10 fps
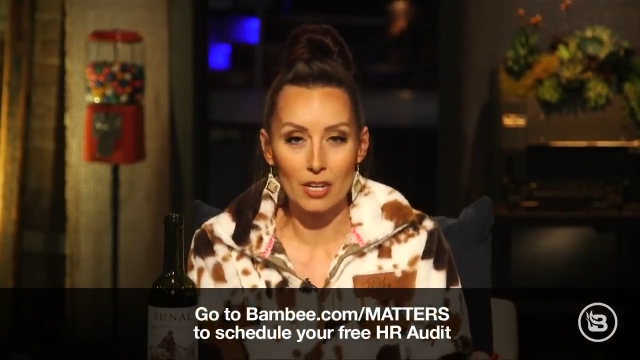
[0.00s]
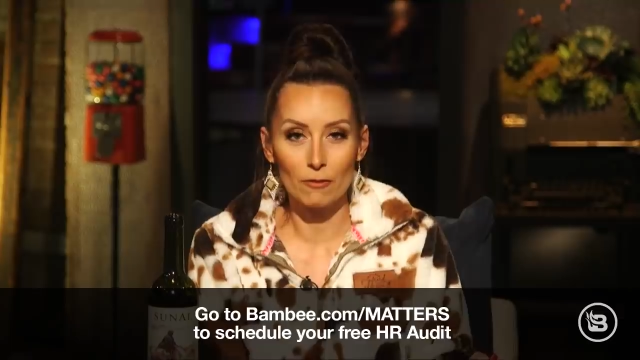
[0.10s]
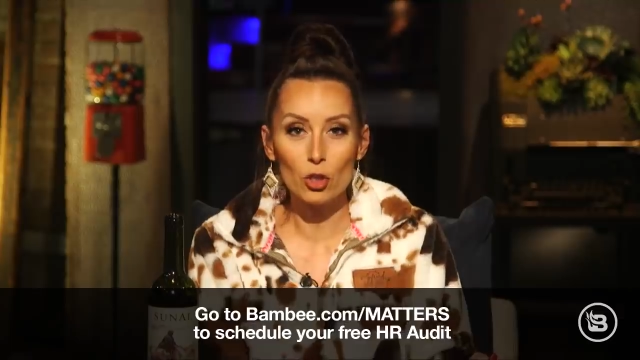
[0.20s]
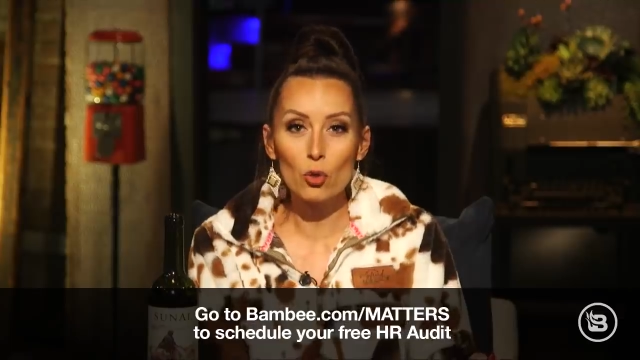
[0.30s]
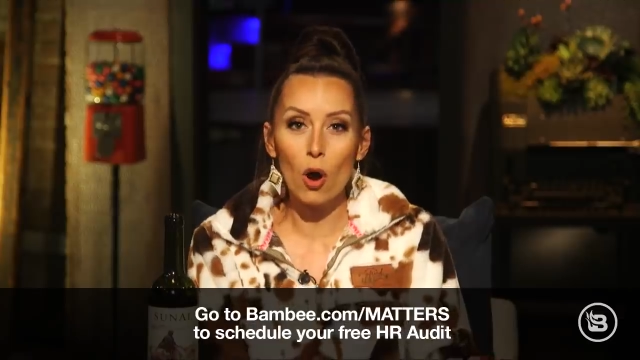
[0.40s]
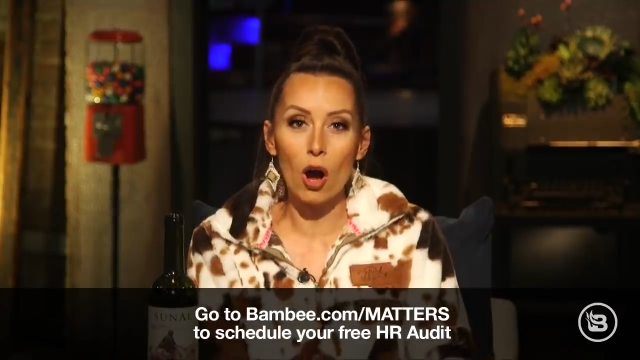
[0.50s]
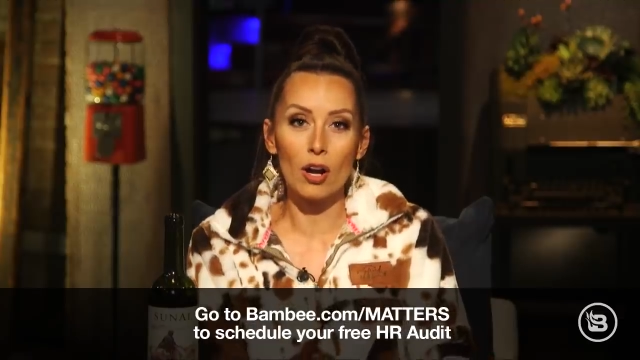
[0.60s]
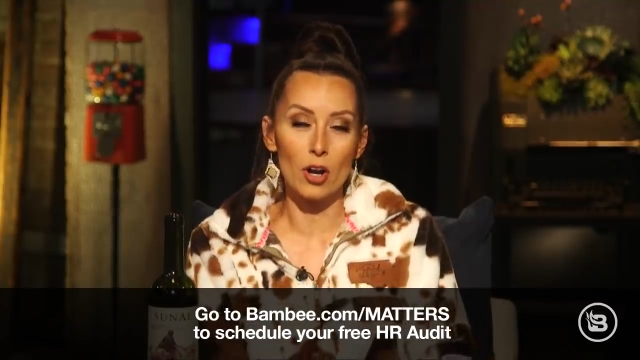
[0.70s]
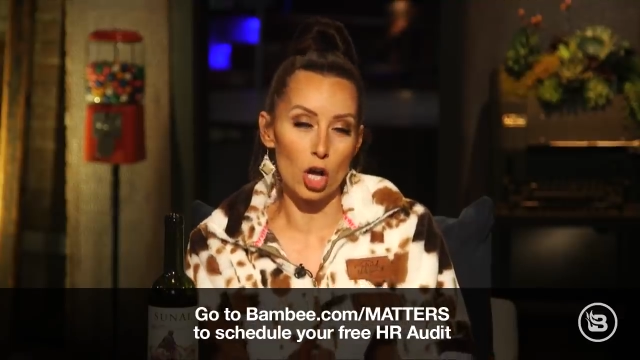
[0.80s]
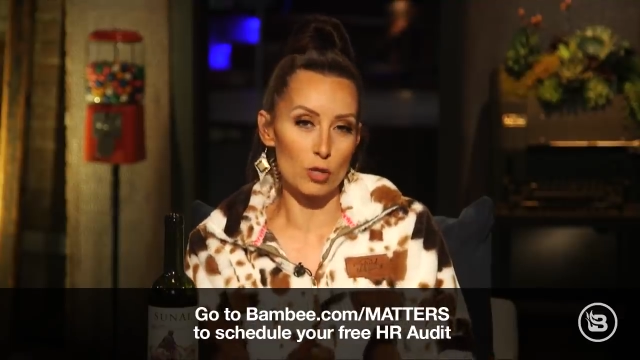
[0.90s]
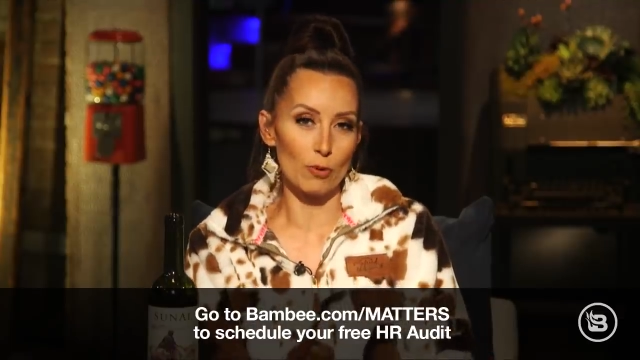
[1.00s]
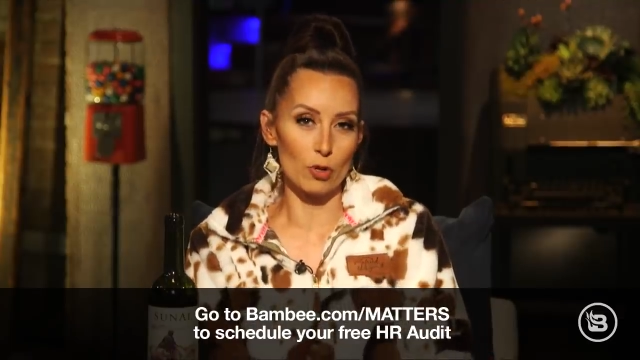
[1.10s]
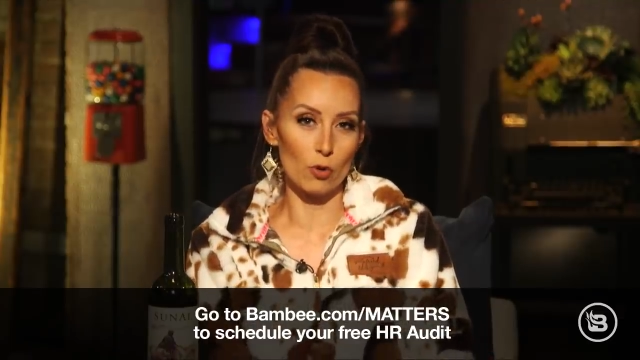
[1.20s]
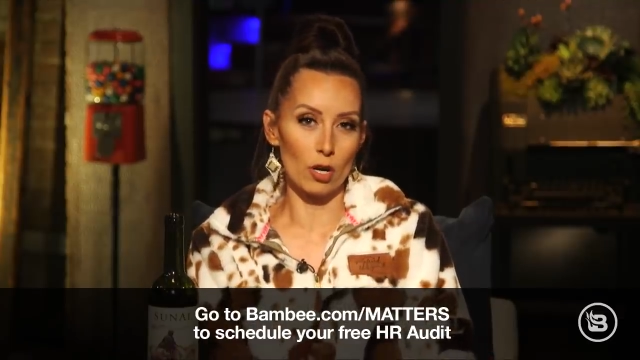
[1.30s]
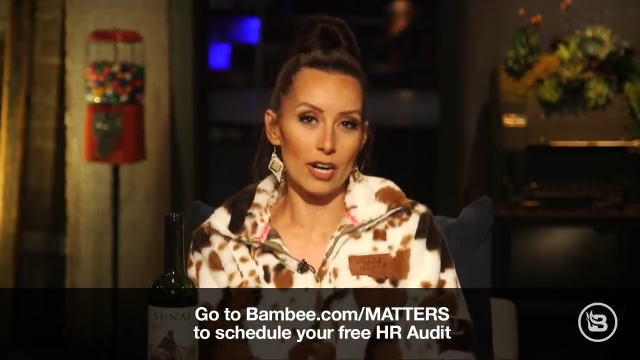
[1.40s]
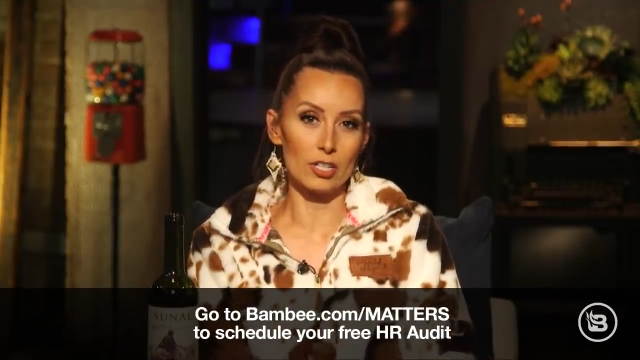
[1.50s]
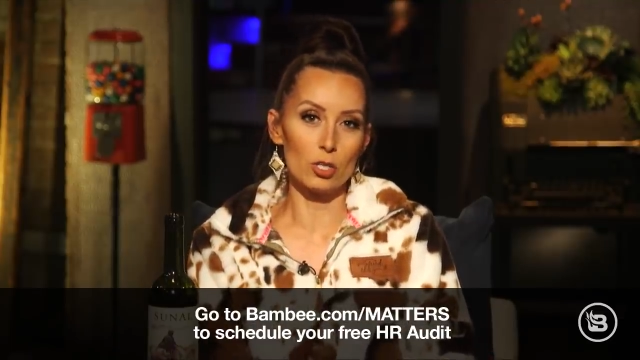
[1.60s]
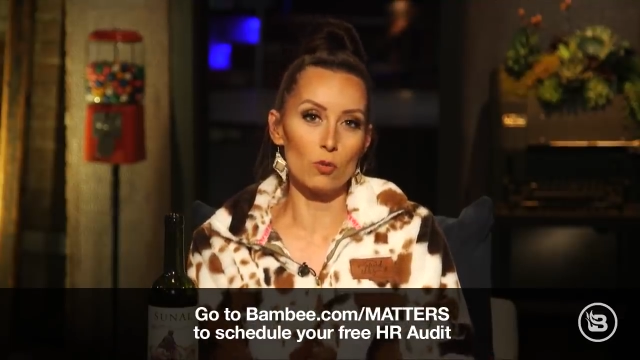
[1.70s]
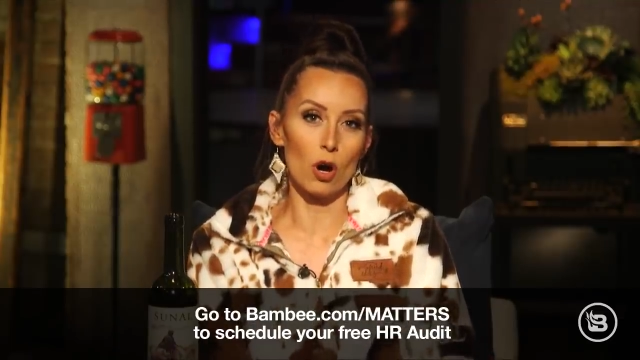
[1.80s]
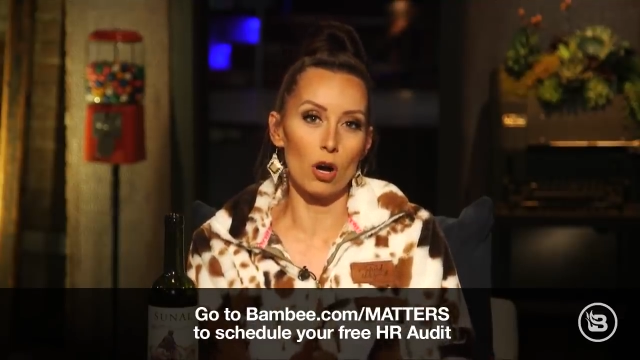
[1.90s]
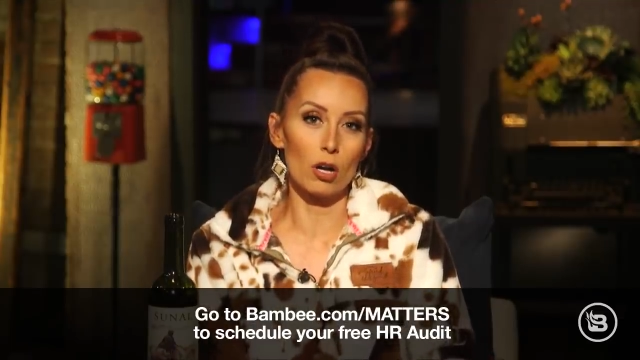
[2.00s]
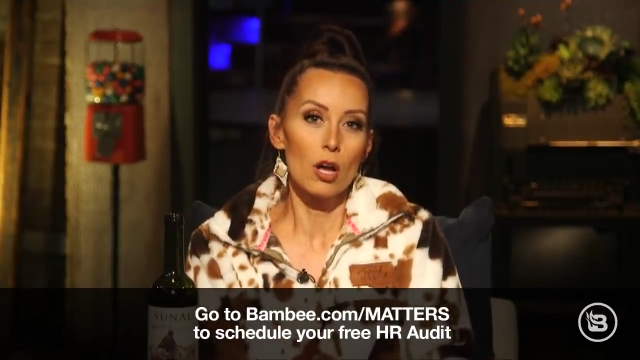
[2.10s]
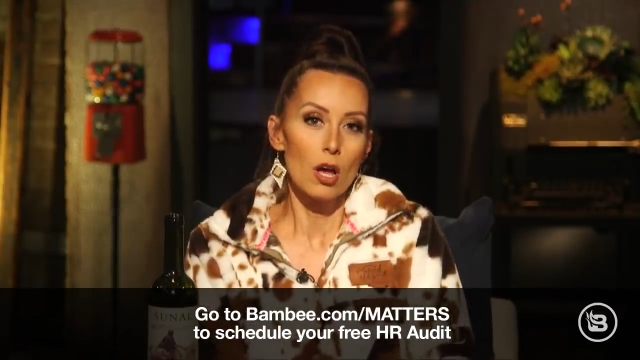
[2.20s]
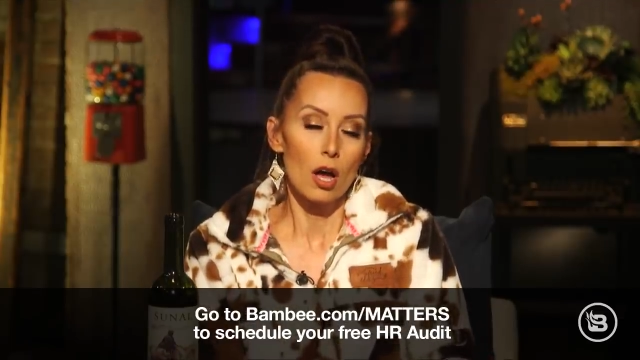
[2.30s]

If you are an entrepreneur and you are,